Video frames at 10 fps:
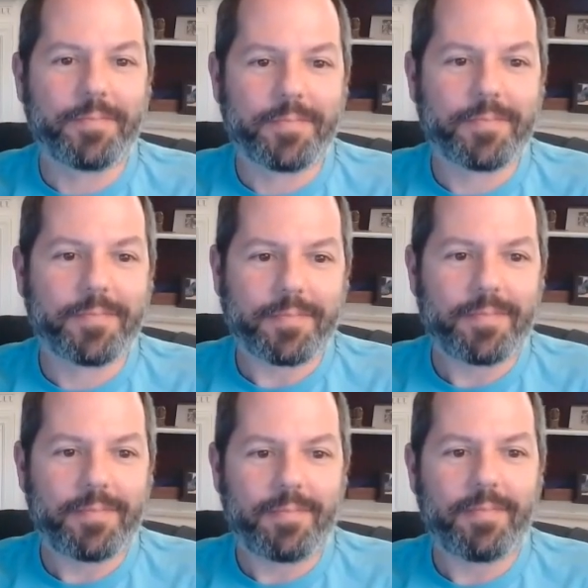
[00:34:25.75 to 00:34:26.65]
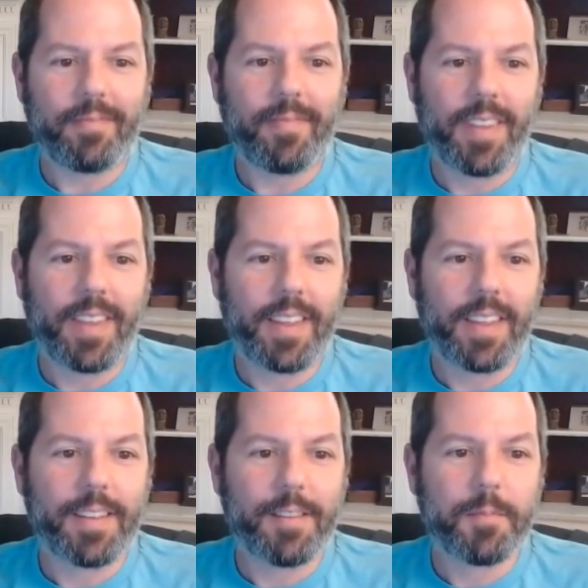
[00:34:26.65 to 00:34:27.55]

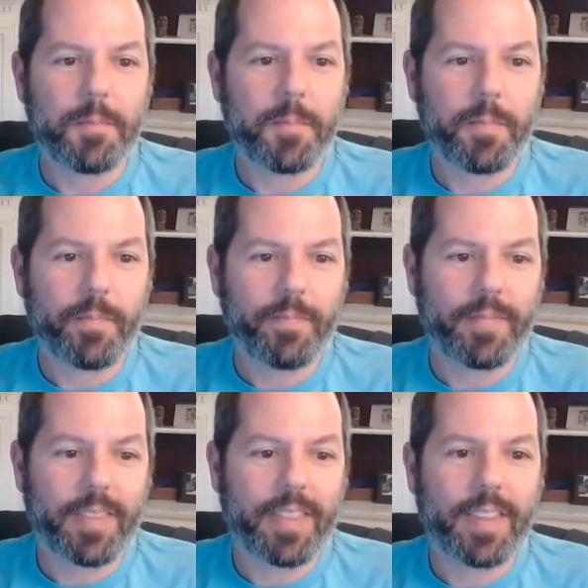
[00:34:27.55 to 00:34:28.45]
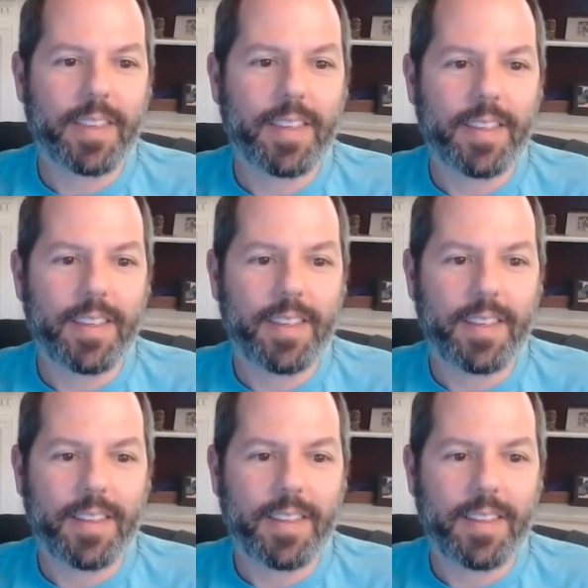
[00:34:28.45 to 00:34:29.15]
The person shown says nothing.